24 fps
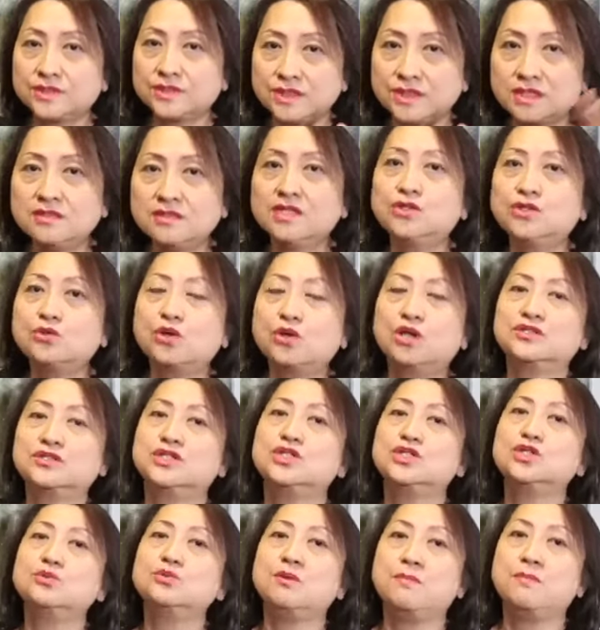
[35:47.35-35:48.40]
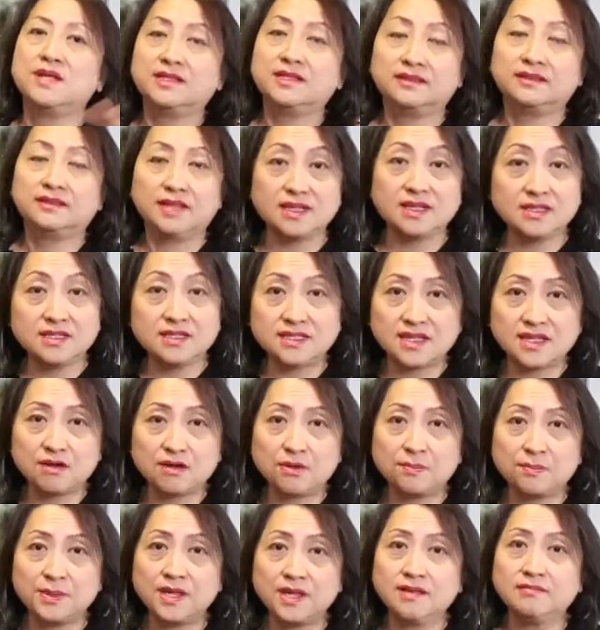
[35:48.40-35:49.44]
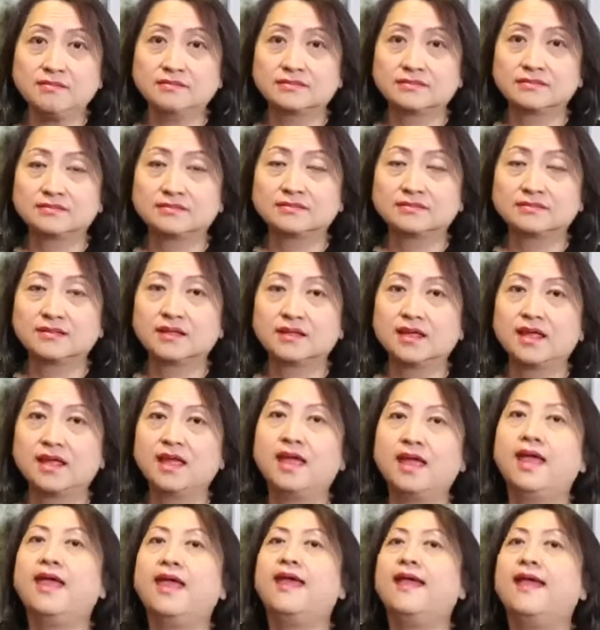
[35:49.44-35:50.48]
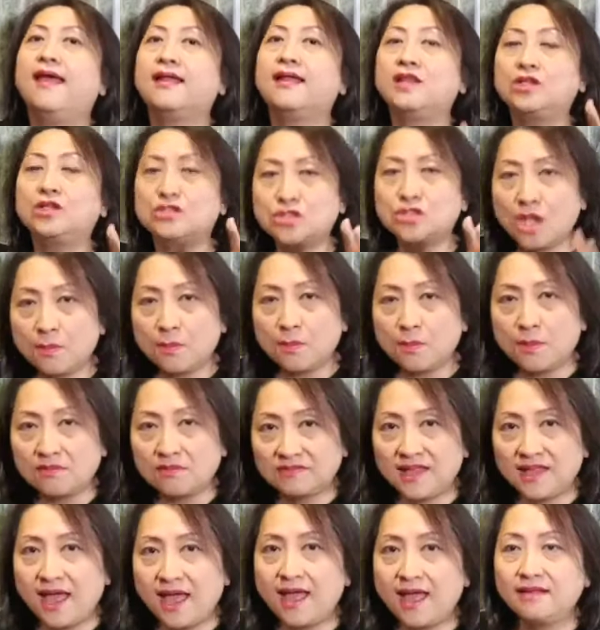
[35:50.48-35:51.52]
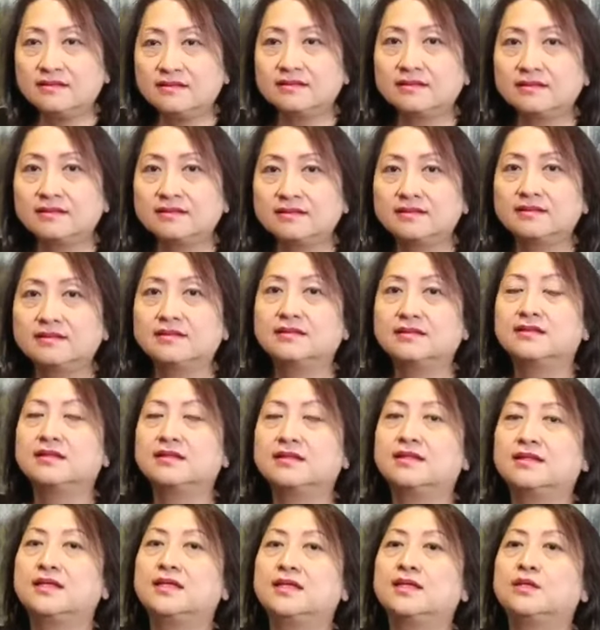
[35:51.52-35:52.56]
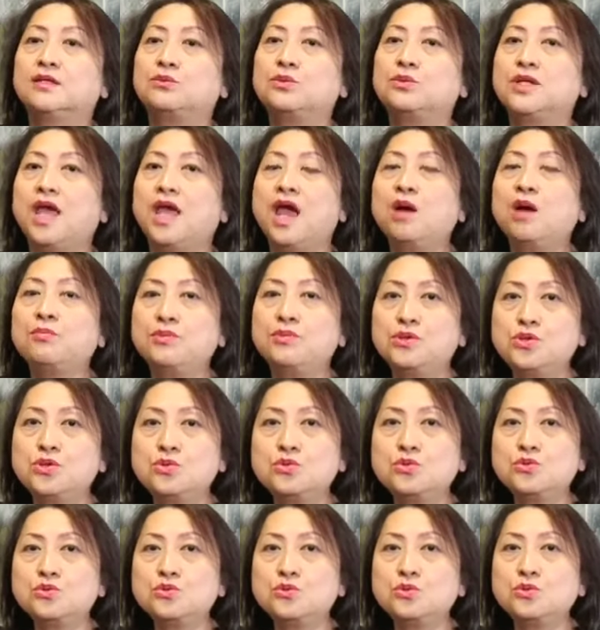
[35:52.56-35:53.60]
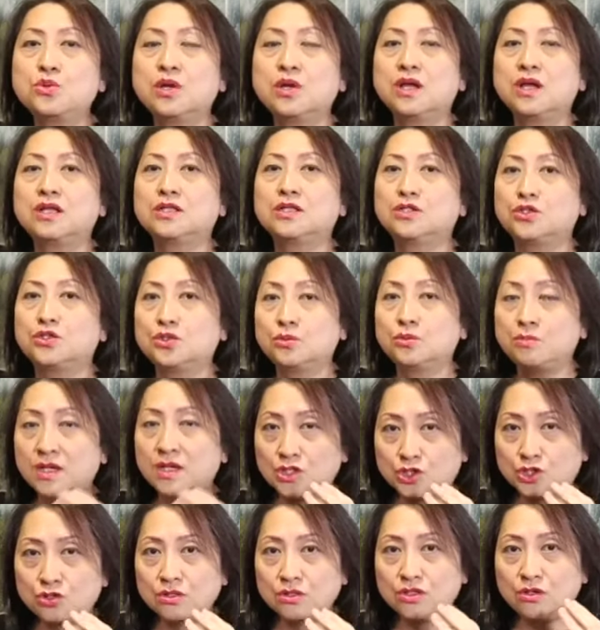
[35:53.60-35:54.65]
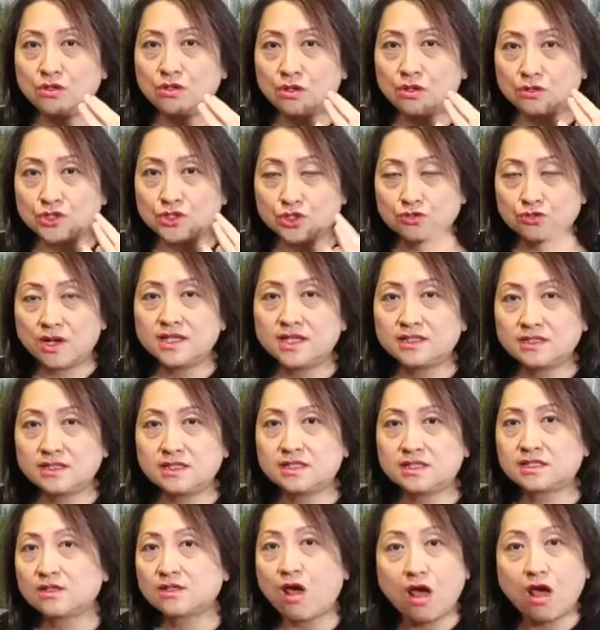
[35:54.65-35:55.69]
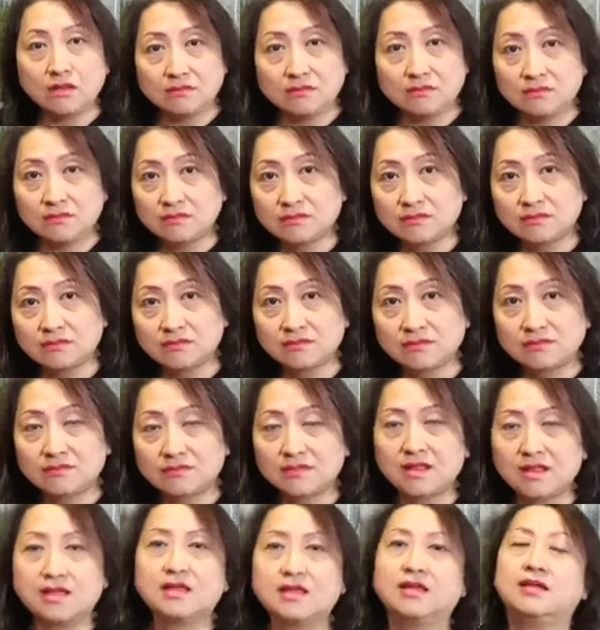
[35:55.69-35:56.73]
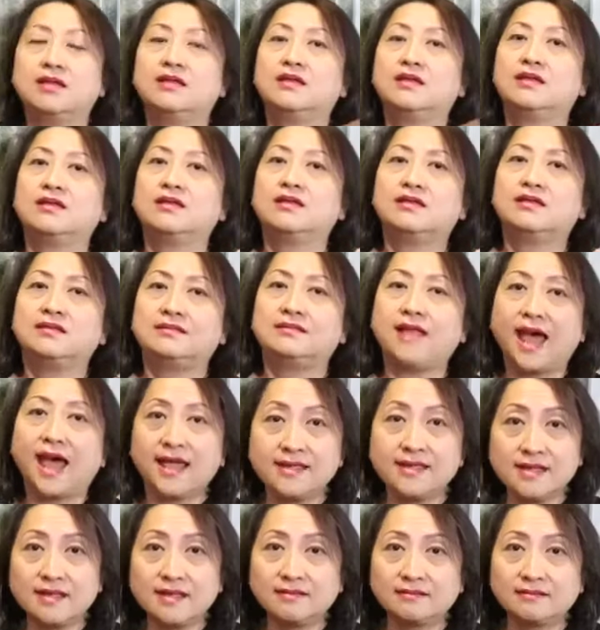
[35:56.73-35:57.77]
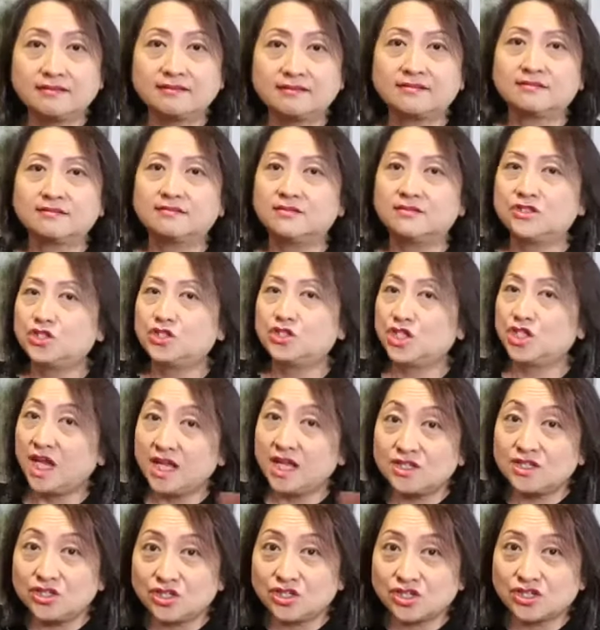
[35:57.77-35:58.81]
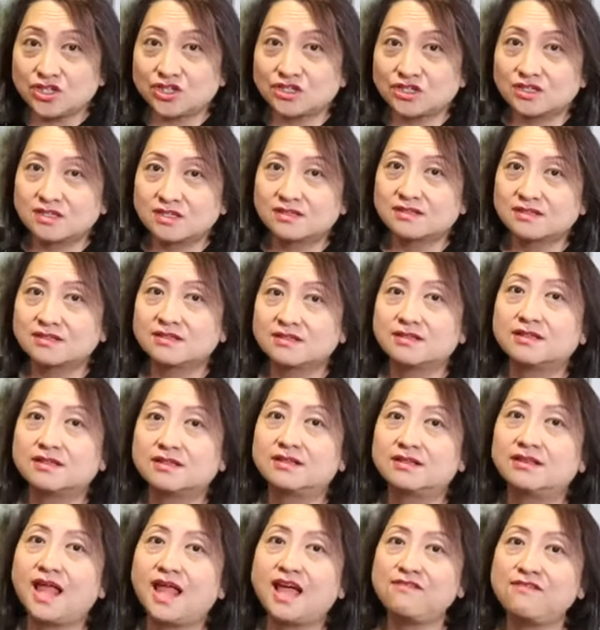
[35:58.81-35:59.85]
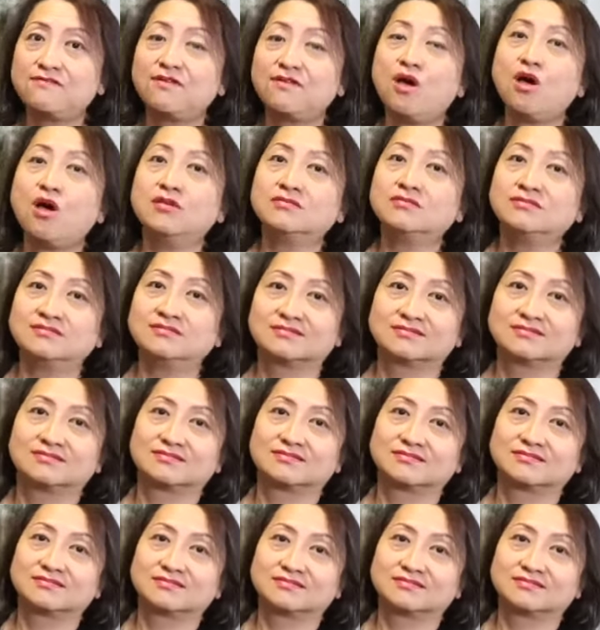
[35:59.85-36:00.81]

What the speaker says: You still need to continue with maintenance therapy. And on top of that, we help you make sure your stress is gone. Diet change, lifelong,